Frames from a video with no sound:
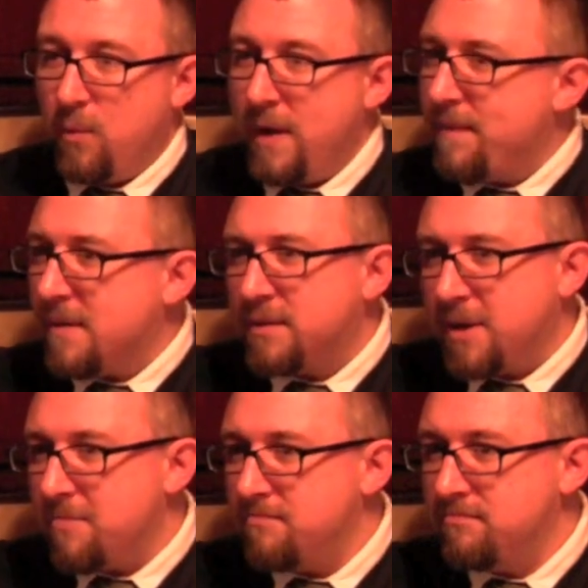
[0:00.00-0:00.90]
We build
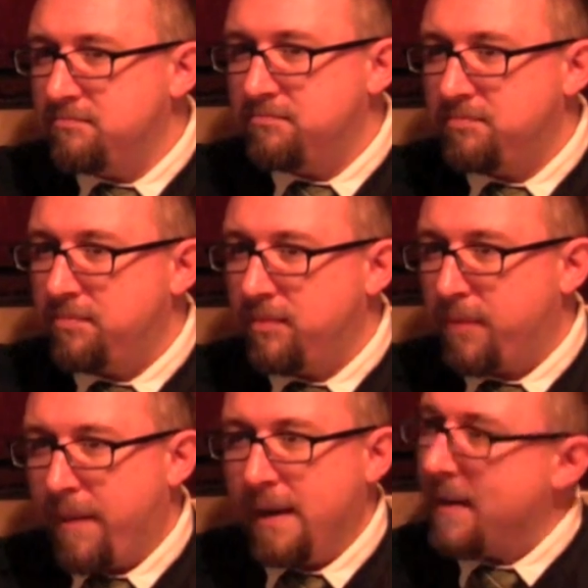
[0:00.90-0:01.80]
them
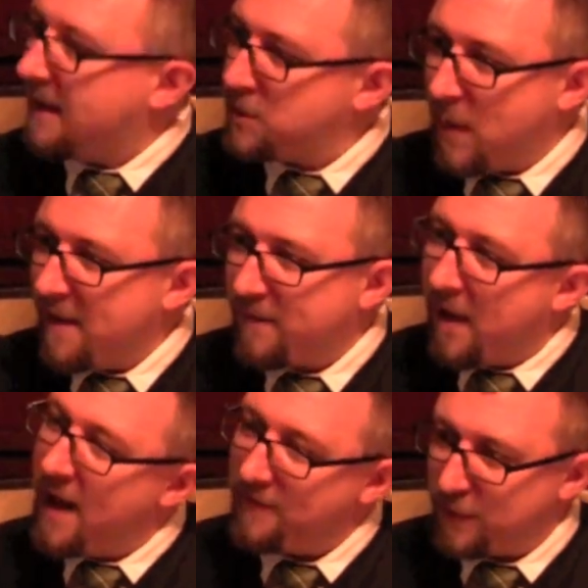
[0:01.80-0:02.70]
probably about
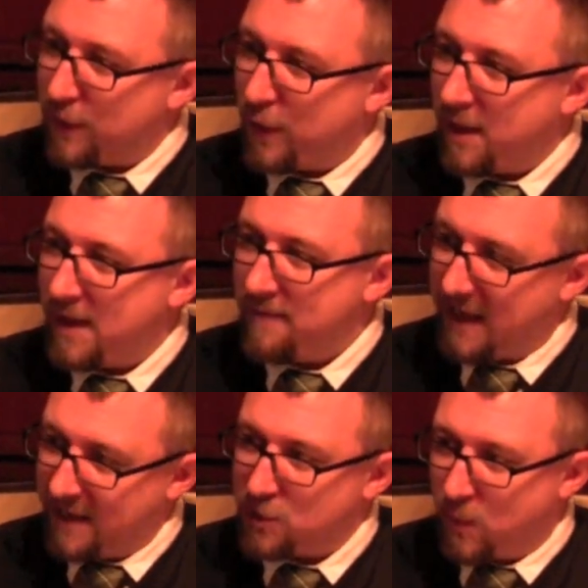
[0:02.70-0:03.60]
25 to 30
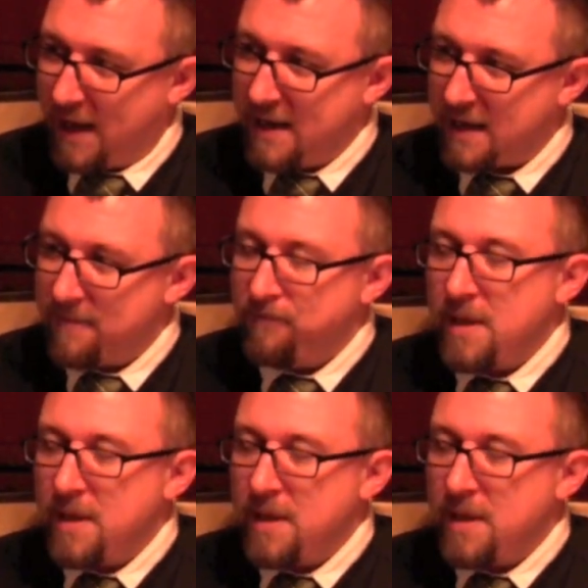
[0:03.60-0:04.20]
each week.